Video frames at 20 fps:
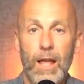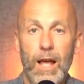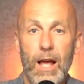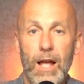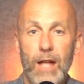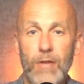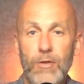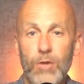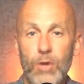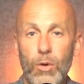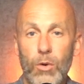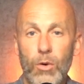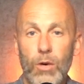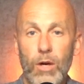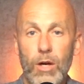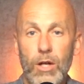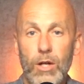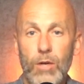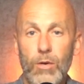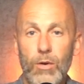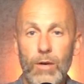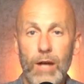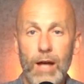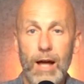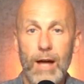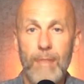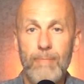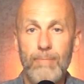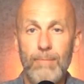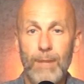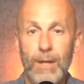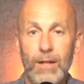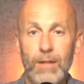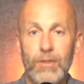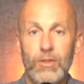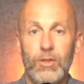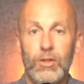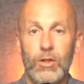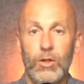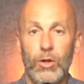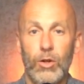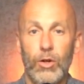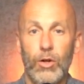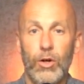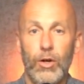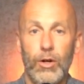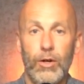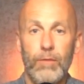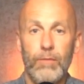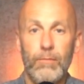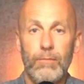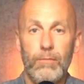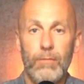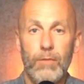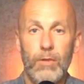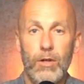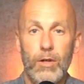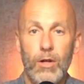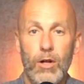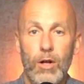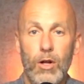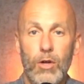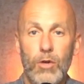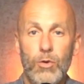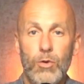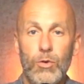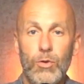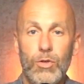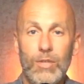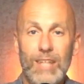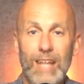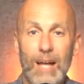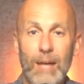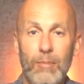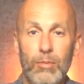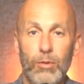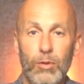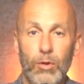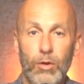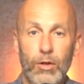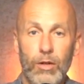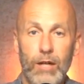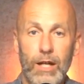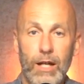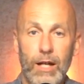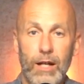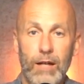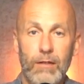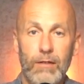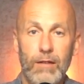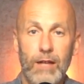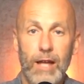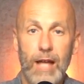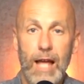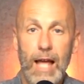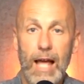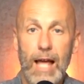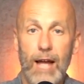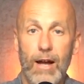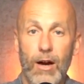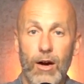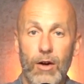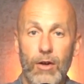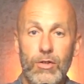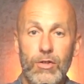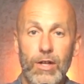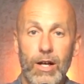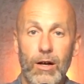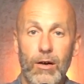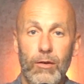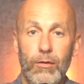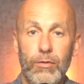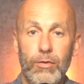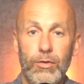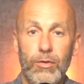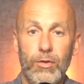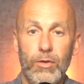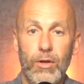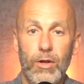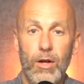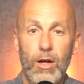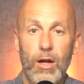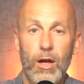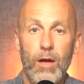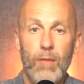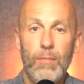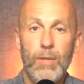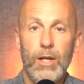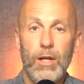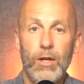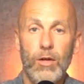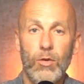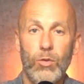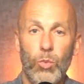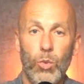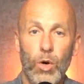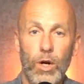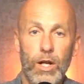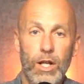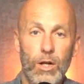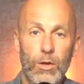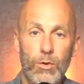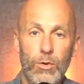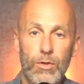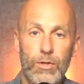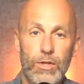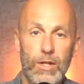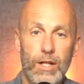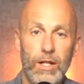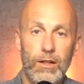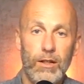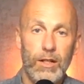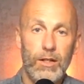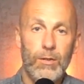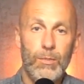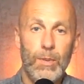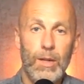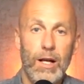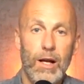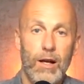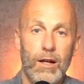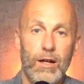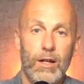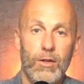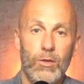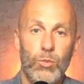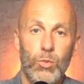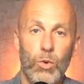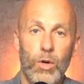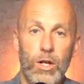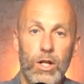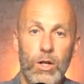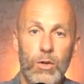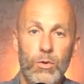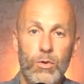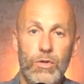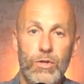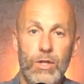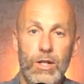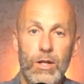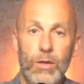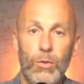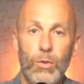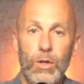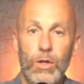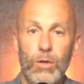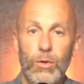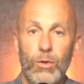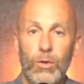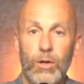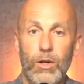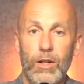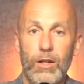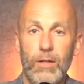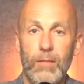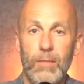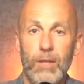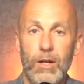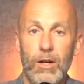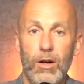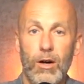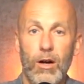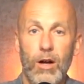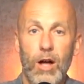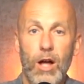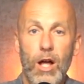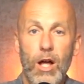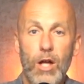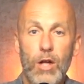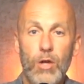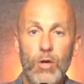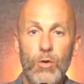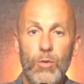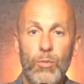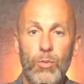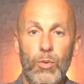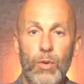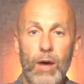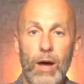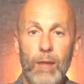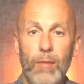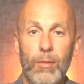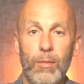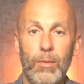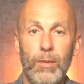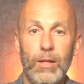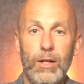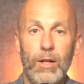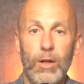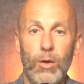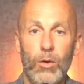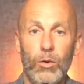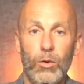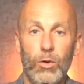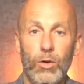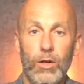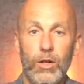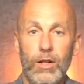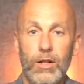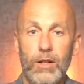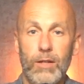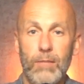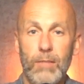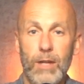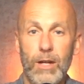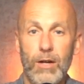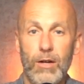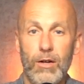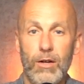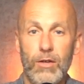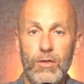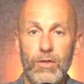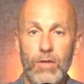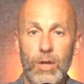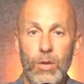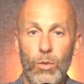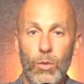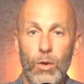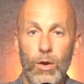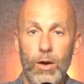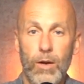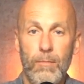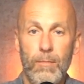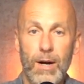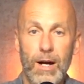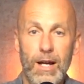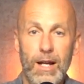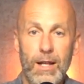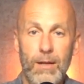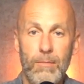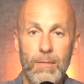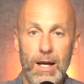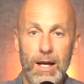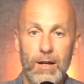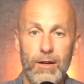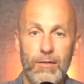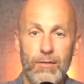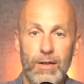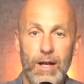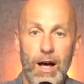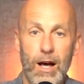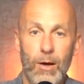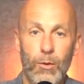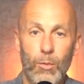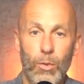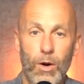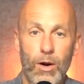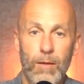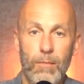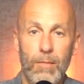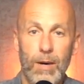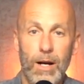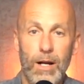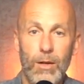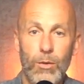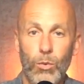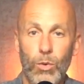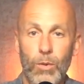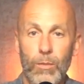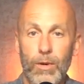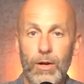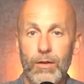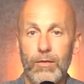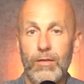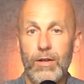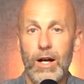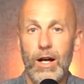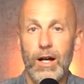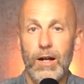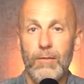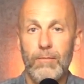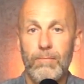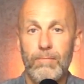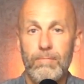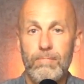And so you and I must learn to stop looking at ourselves because what do you see? Let's be honest. What do you see when you look in the mirror? You probably don't look in the mirror and say, What a mighty man of God. What a mighty woman of God.